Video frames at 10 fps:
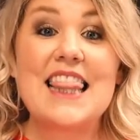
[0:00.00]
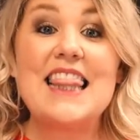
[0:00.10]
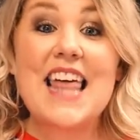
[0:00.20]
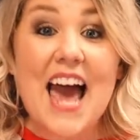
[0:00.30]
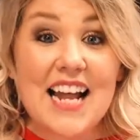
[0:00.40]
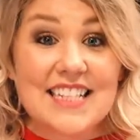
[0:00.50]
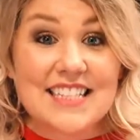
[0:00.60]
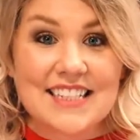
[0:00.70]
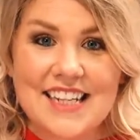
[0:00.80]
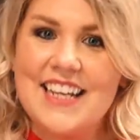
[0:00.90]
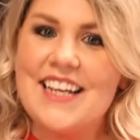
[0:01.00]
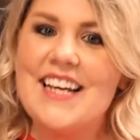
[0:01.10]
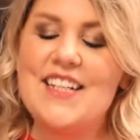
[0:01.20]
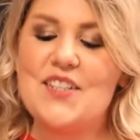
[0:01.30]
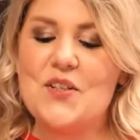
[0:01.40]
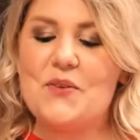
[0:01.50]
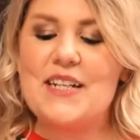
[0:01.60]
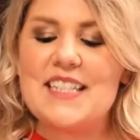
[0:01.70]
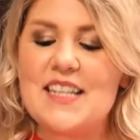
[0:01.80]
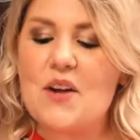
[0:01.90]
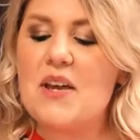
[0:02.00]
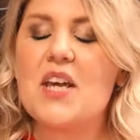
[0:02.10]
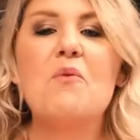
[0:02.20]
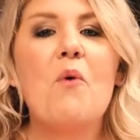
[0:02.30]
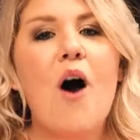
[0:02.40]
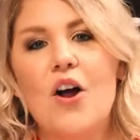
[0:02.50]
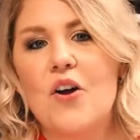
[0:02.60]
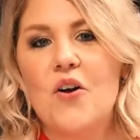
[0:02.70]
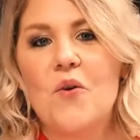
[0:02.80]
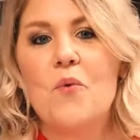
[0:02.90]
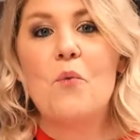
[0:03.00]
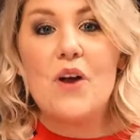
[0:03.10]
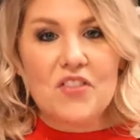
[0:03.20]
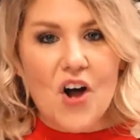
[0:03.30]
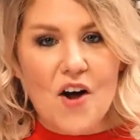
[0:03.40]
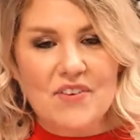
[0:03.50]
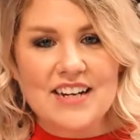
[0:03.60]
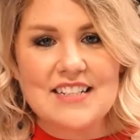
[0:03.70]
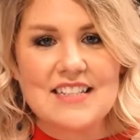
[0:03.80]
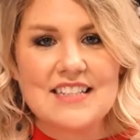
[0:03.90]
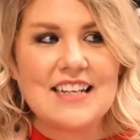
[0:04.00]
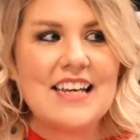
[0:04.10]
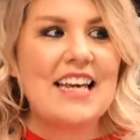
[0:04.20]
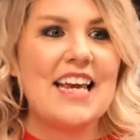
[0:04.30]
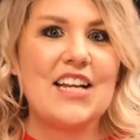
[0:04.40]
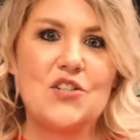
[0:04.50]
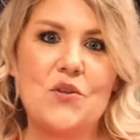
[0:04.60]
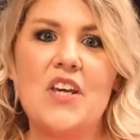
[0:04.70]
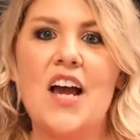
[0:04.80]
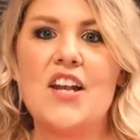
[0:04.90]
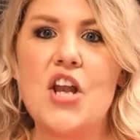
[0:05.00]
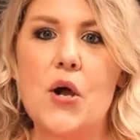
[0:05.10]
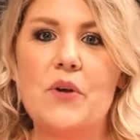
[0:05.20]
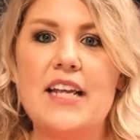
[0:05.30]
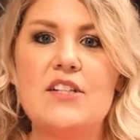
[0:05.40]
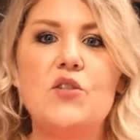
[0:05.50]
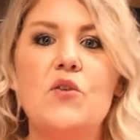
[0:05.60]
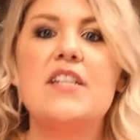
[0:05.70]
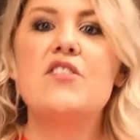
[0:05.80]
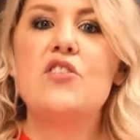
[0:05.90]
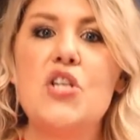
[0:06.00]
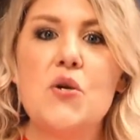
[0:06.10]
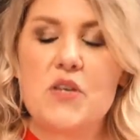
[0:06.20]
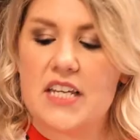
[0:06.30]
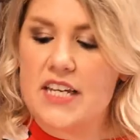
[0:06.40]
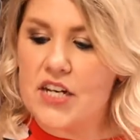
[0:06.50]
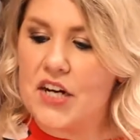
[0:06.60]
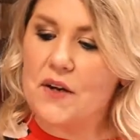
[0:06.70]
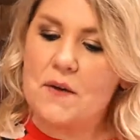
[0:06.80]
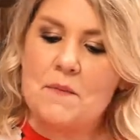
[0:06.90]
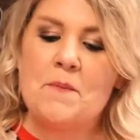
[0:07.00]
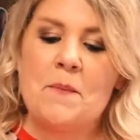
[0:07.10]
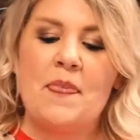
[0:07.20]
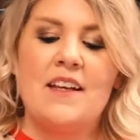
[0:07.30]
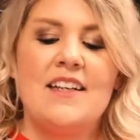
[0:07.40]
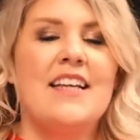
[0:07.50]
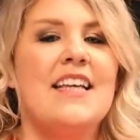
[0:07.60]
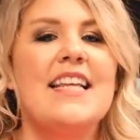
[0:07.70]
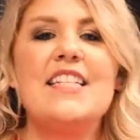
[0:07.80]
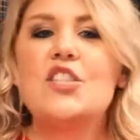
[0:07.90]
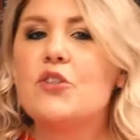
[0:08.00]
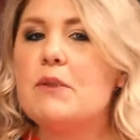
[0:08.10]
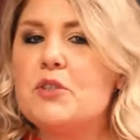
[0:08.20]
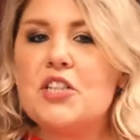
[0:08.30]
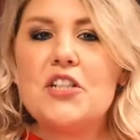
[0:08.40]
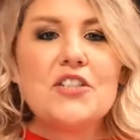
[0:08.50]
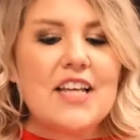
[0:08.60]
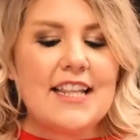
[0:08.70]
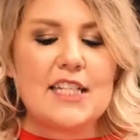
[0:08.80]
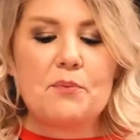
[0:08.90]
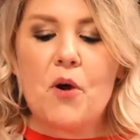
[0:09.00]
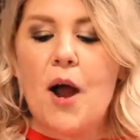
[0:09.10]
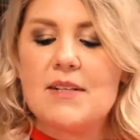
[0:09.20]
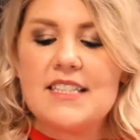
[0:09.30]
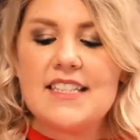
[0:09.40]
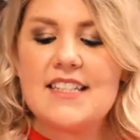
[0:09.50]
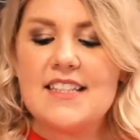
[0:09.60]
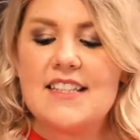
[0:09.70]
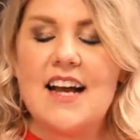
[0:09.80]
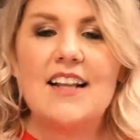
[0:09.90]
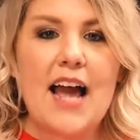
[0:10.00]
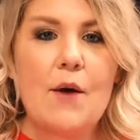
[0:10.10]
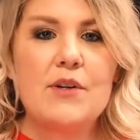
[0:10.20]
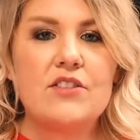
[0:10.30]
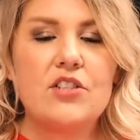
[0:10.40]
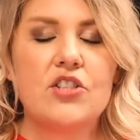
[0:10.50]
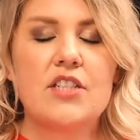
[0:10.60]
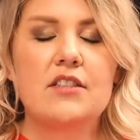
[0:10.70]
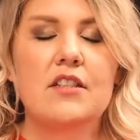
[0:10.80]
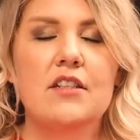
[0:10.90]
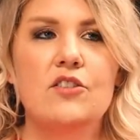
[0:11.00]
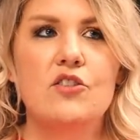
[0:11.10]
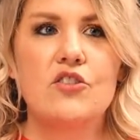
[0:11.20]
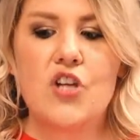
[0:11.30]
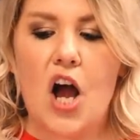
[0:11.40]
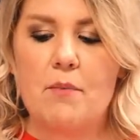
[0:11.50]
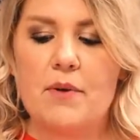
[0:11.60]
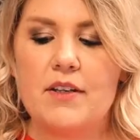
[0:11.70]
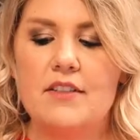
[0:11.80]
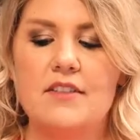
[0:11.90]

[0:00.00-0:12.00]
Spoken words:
That is the reason that we can walk with confidence into the unknown, into this new year. These scriptures and these promises allow us to just stop.